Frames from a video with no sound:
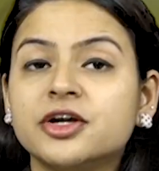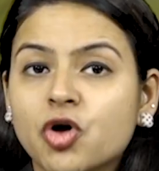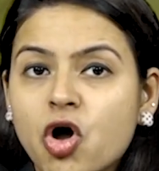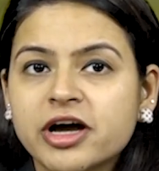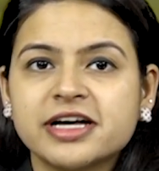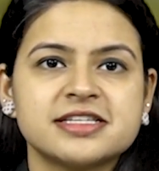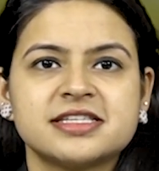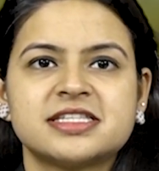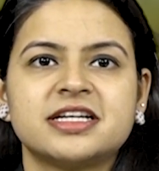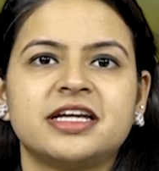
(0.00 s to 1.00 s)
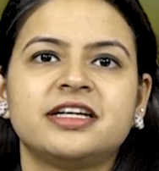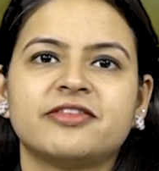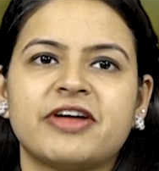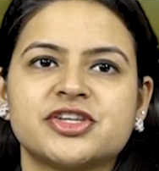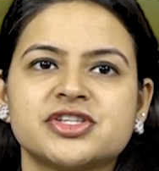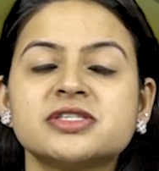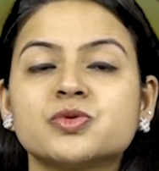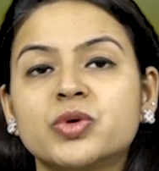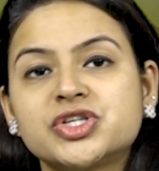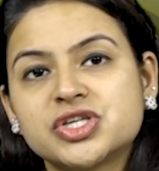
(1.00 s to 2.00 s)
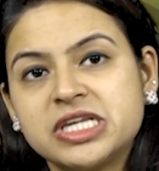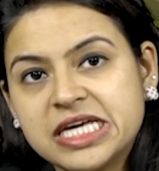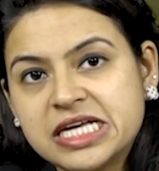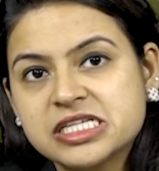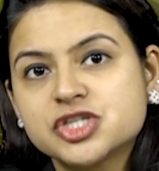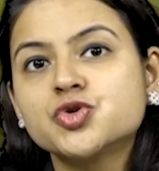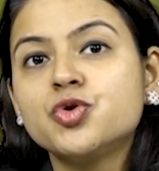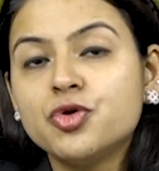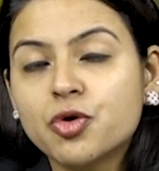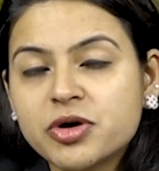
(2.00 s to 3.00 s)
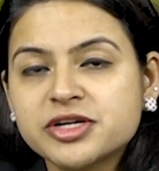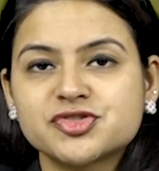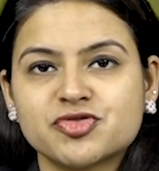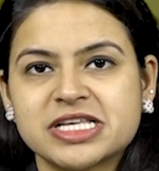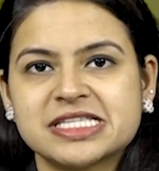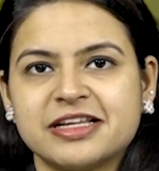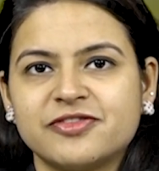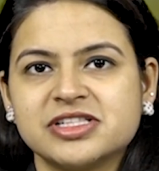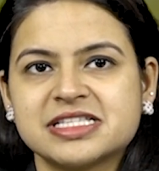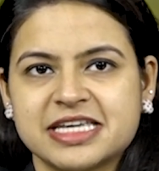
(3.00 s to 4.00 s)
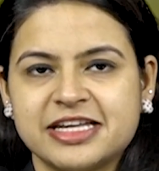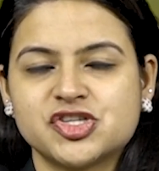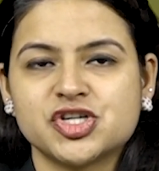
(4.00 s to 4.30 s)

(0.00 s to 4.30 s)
Dog-assisted interventions which lead to lower stress levels in